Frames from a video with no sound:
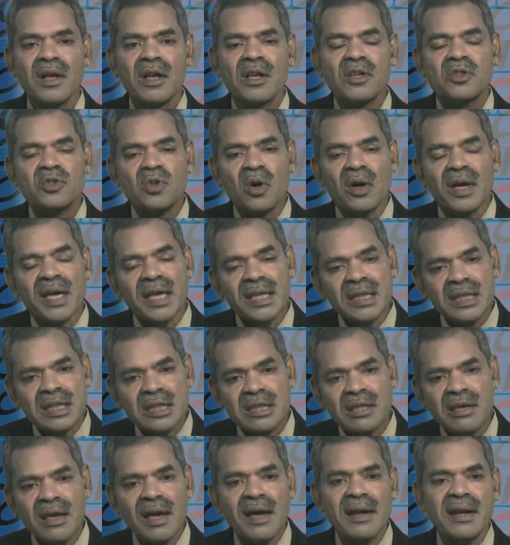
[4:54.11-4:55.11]
So, in
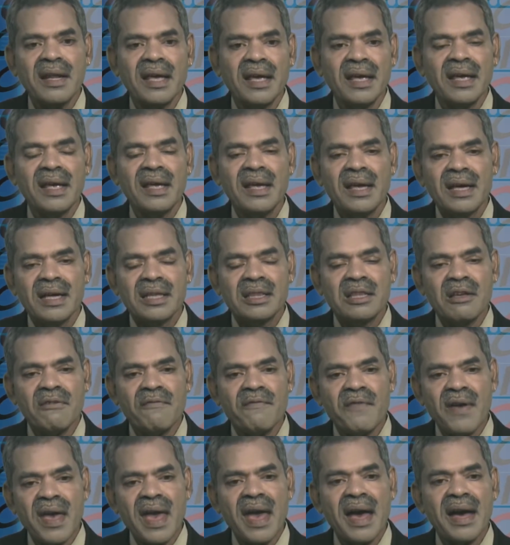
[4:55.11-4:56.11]
theory, the
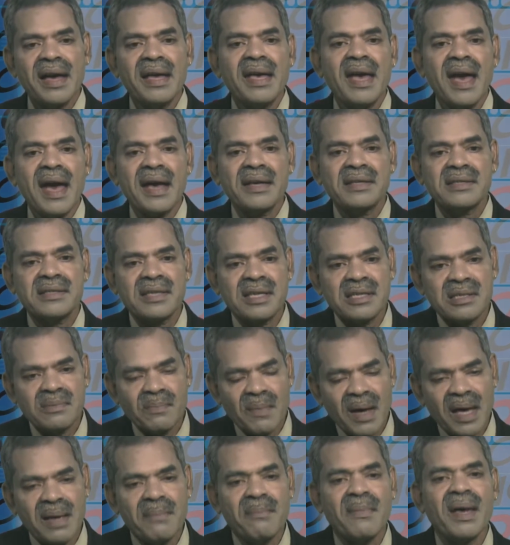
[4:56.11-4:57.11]
way I access
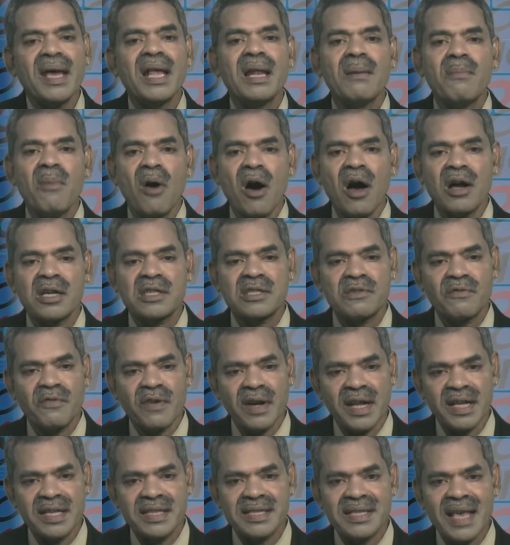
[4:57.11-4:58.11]
my mailbox, for
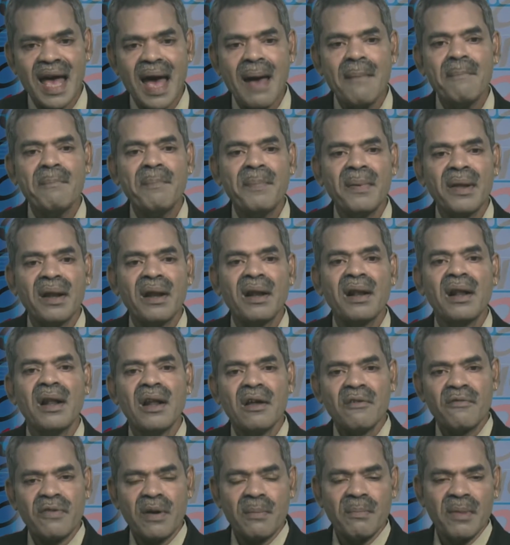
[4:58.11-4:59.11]
example,
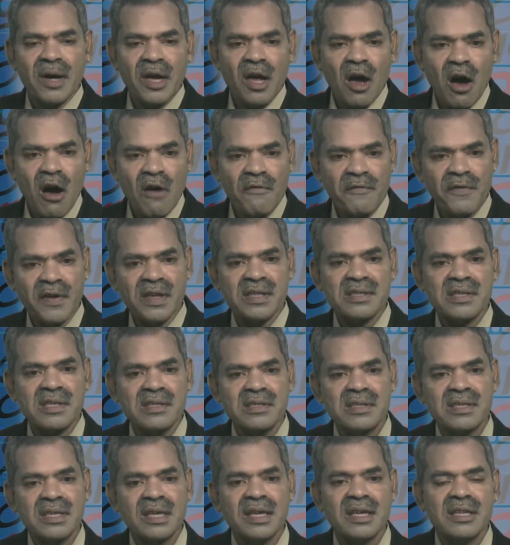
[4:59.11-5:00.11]
from my office
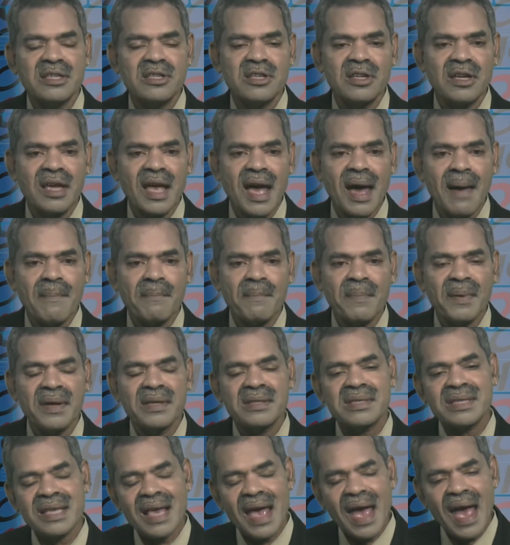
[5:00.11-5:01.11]
in CEG
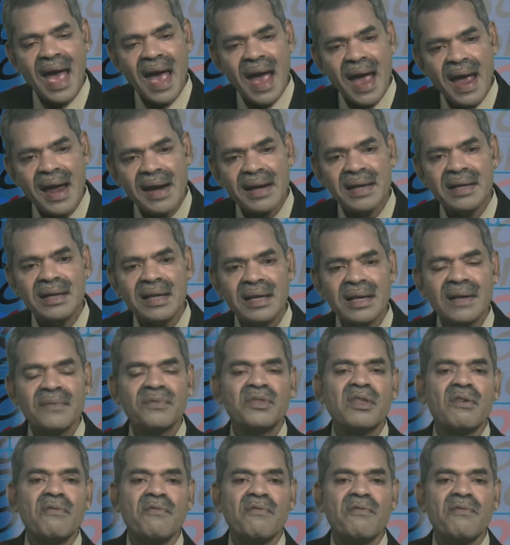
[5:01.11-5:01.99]
campus, and the